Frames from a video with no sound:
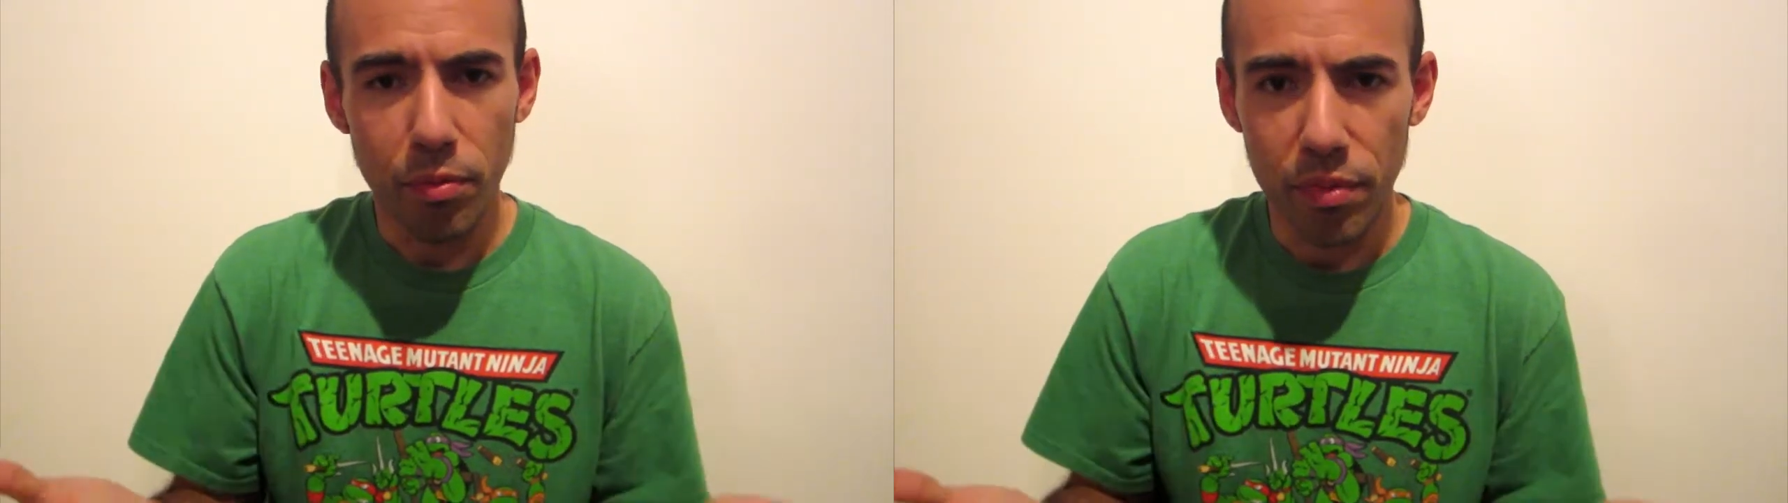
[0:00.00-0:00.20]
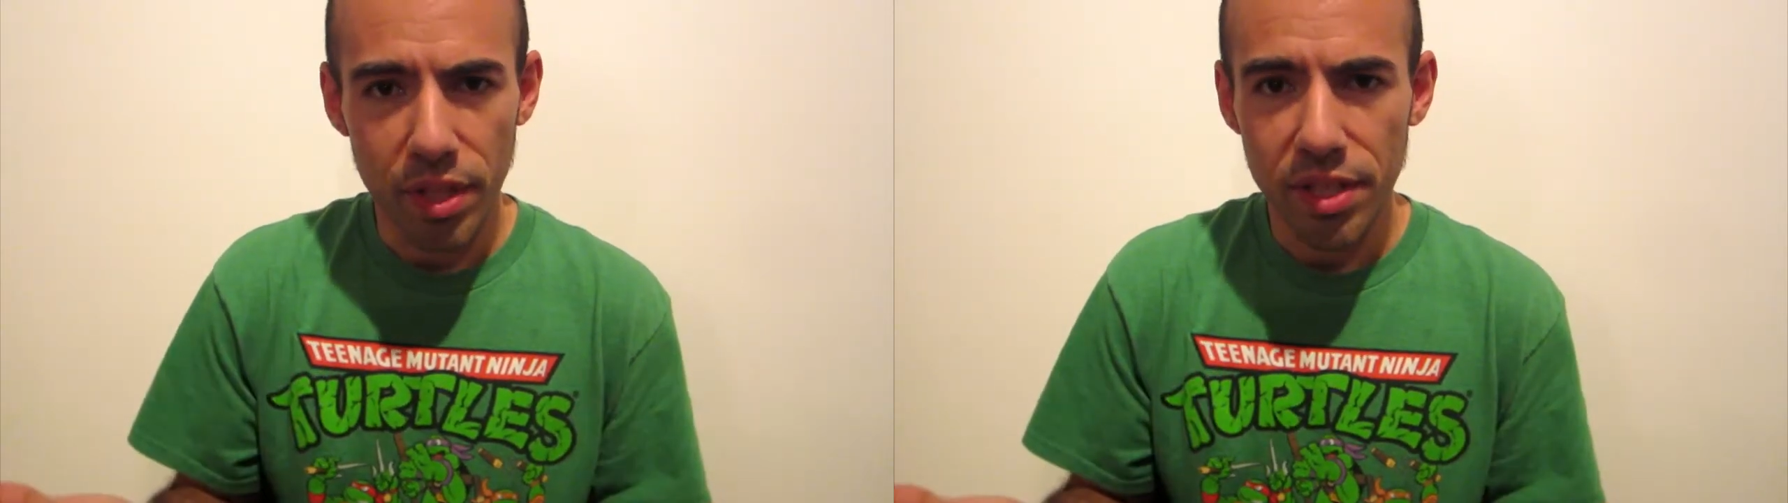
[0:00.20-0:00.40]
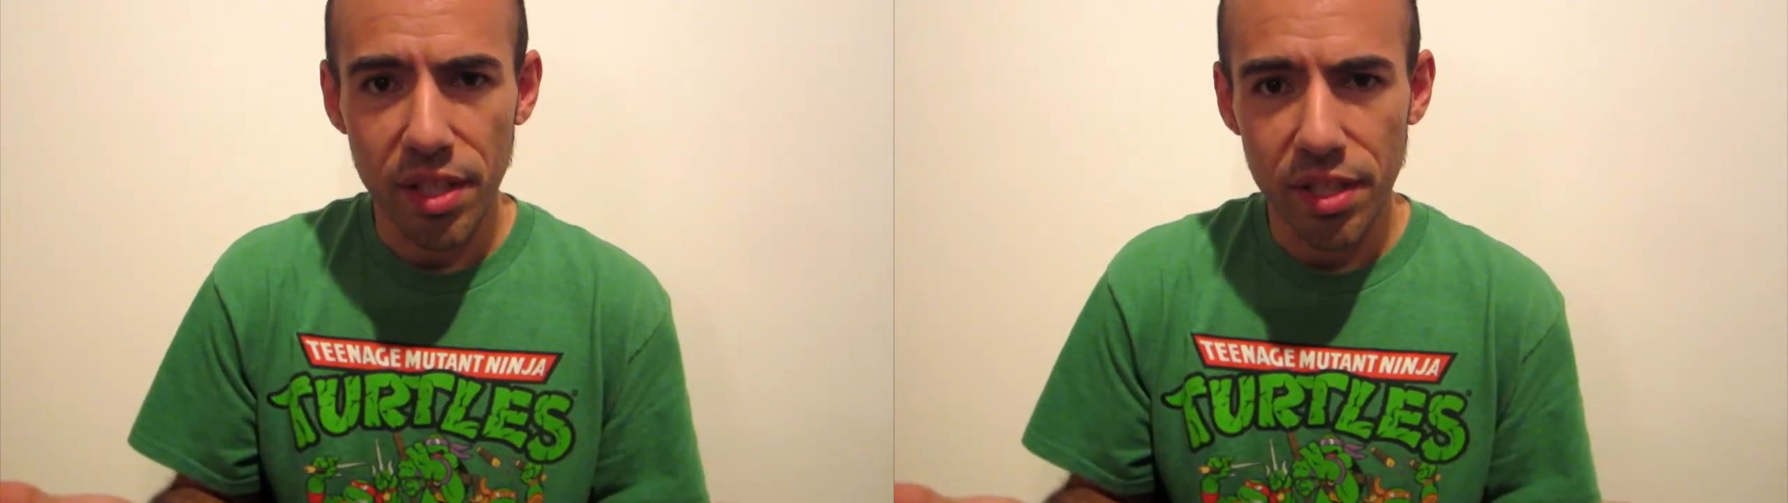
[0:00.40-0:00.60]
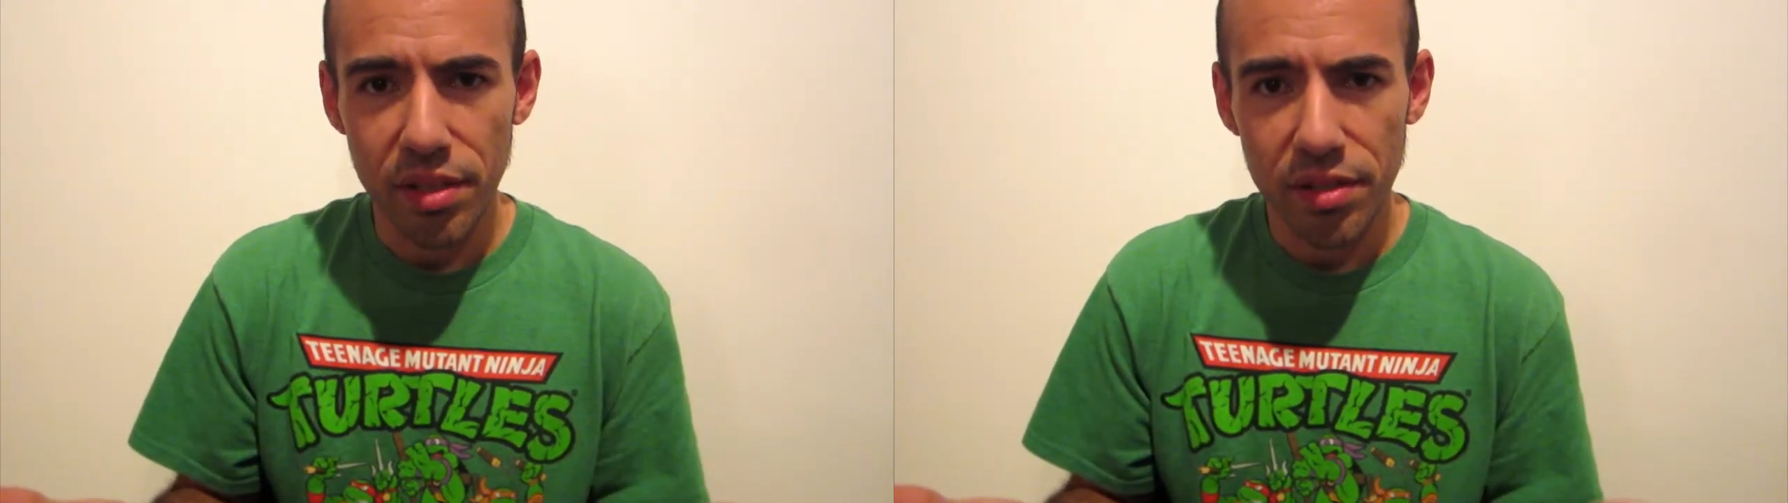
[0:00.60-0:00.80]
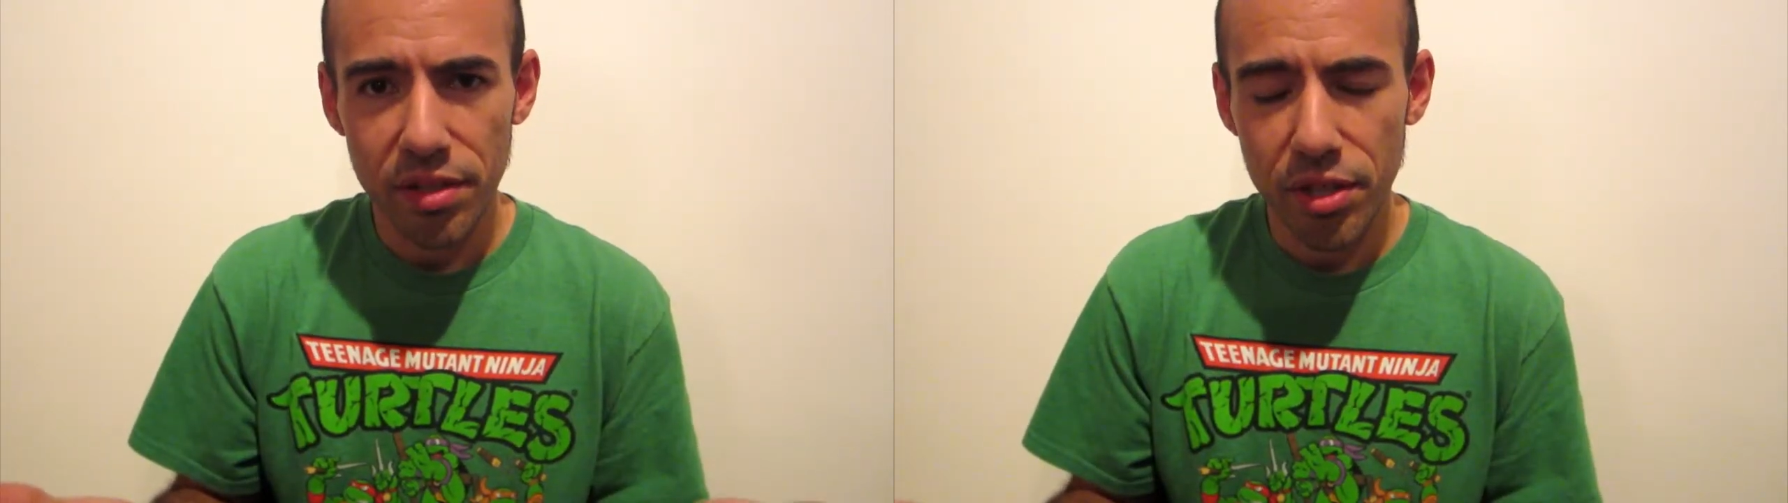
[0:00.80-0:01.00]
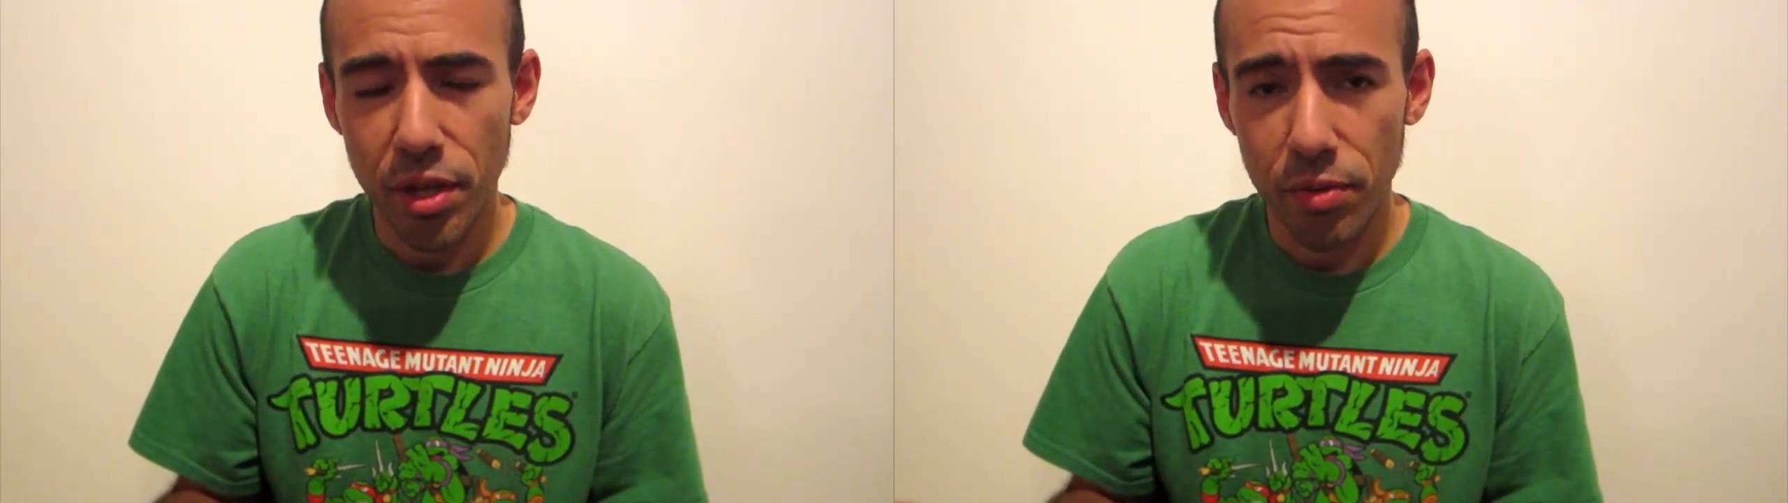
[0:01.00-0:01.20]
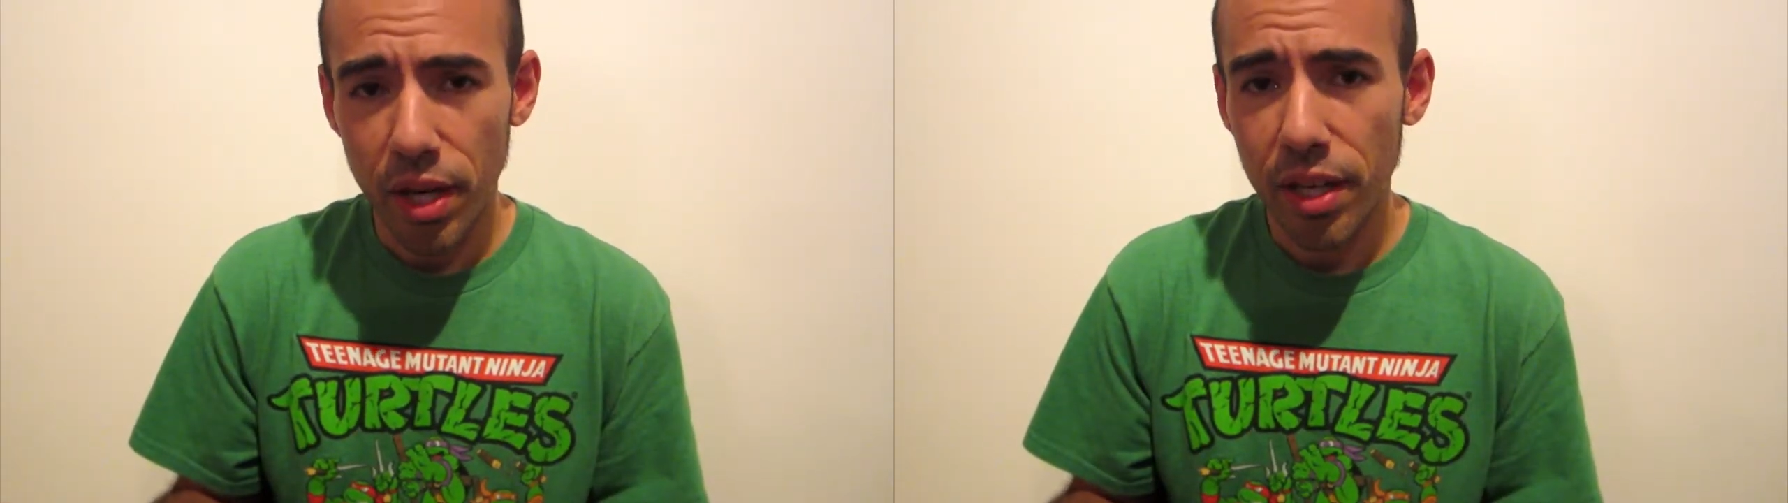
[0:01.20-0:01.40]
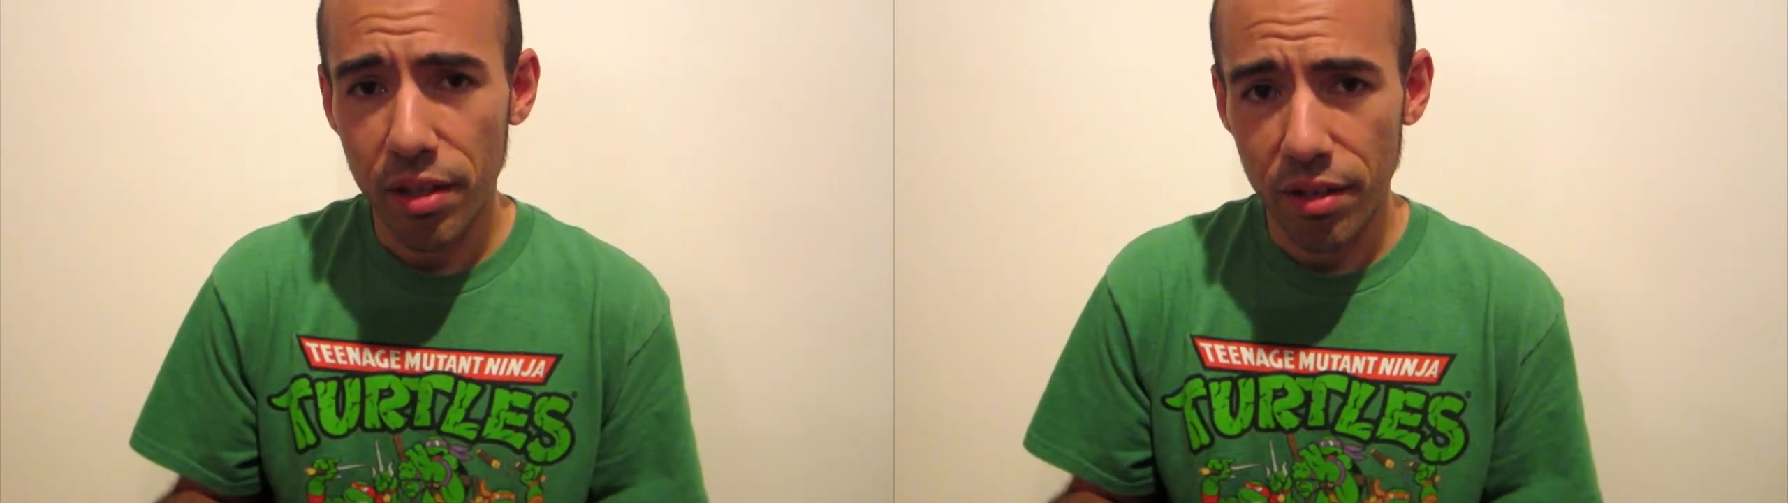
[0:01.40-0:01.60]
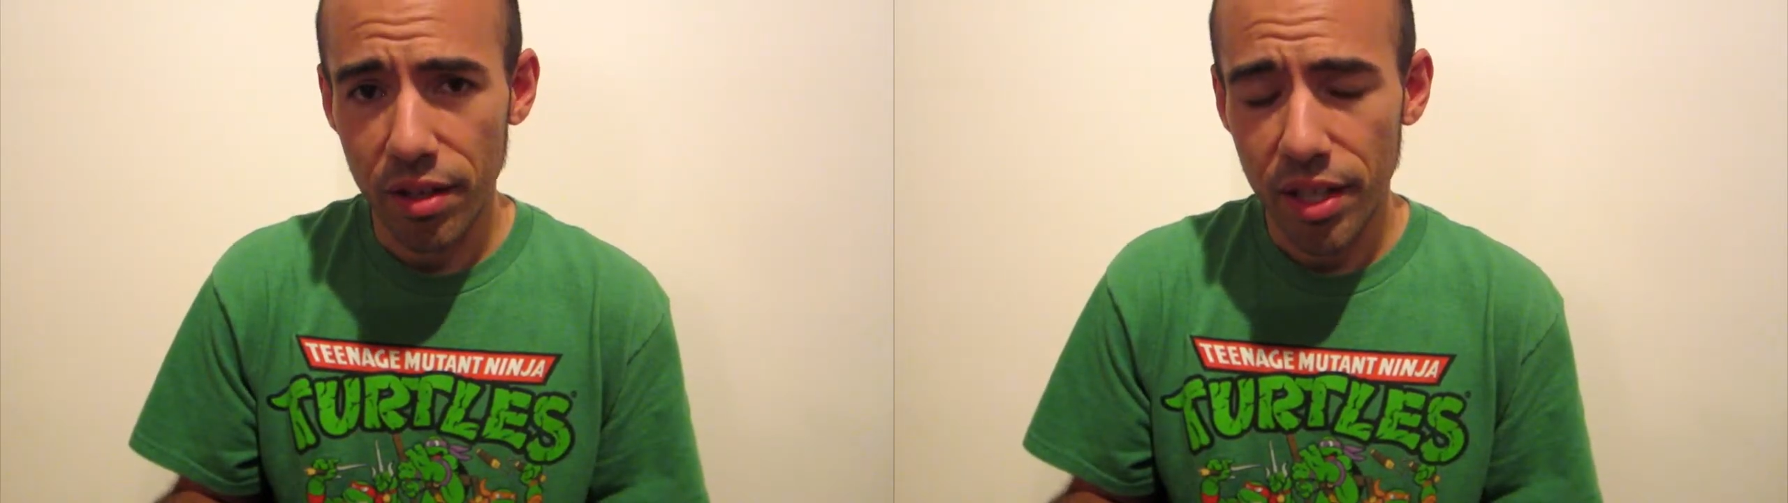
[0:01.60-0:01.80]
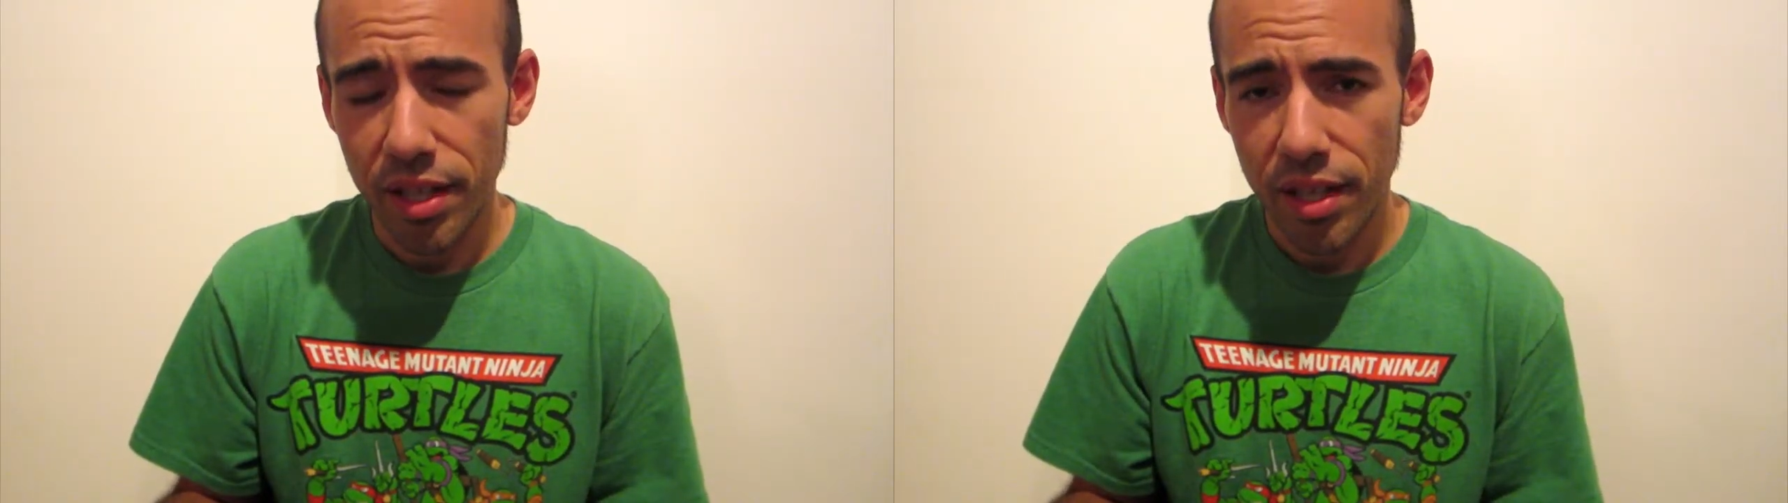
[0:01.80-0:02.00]
listen to this show
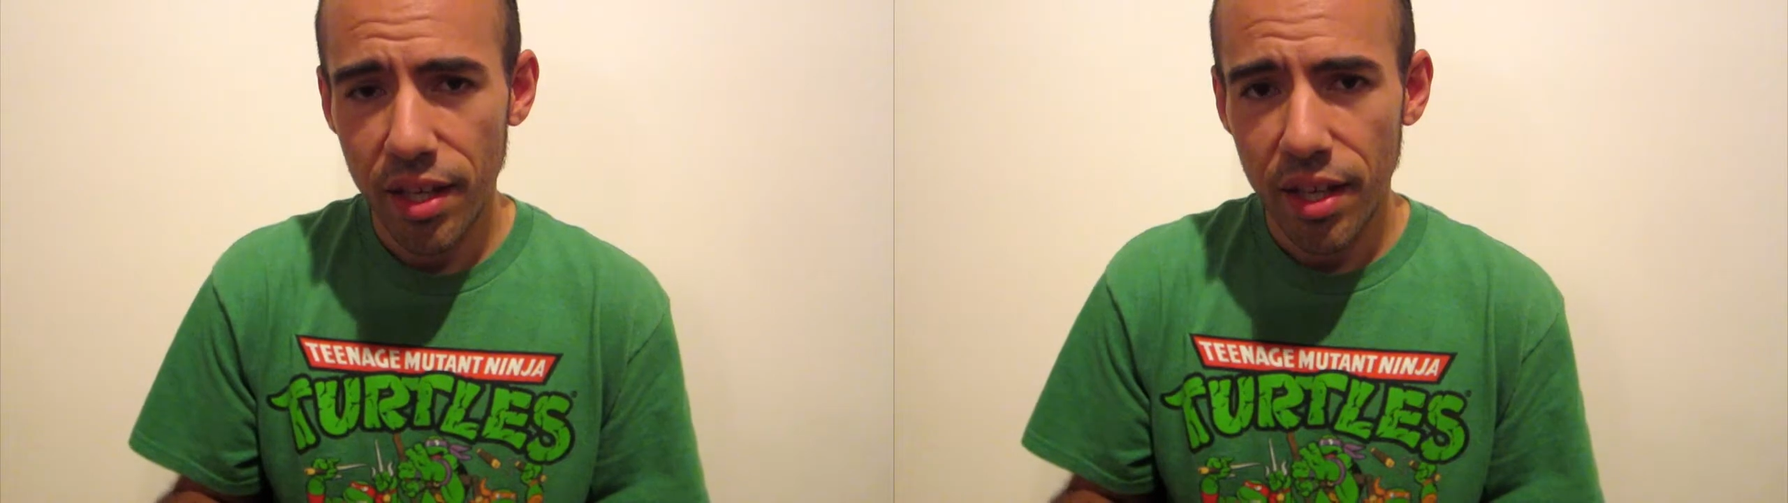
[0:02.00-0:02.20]
regularly,